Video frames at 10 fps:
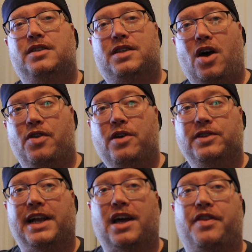So
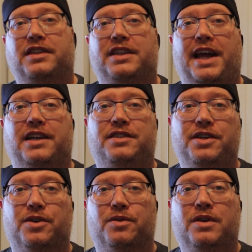those are getting authenticated
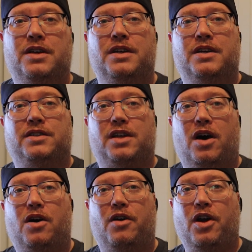too.
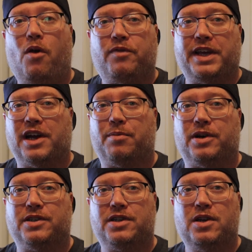So hopefully here
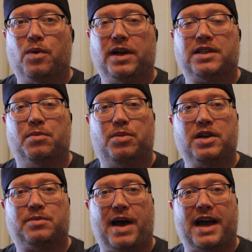pretty soon, we're gonna get some
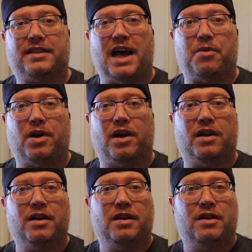books back that
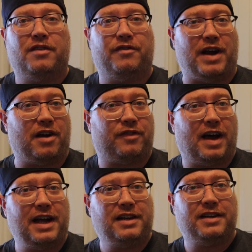were
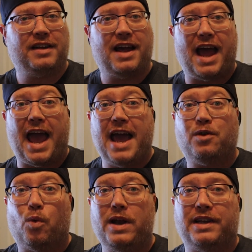verified
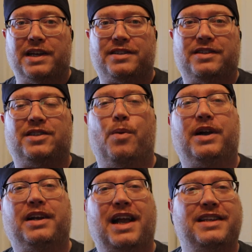and witnessed. So we're
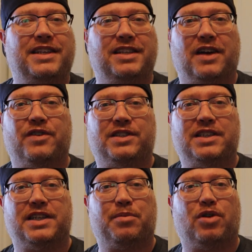gonna kind of see the
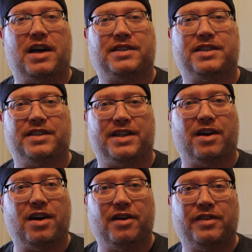differences and the processes
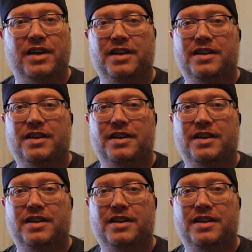thereof.